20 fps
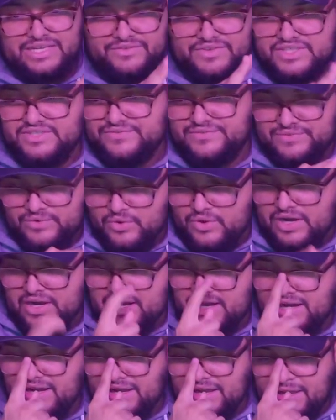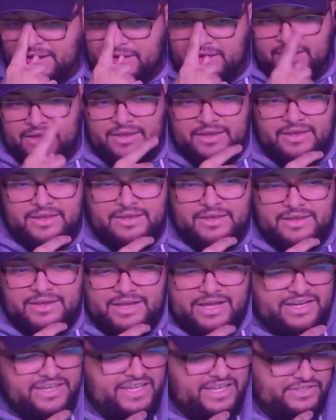If it's four,
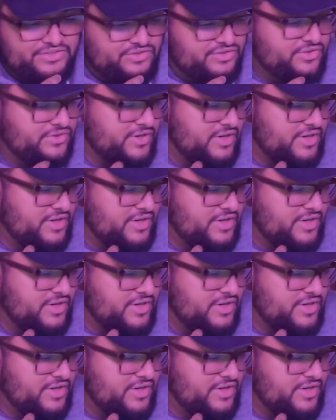I can't turn her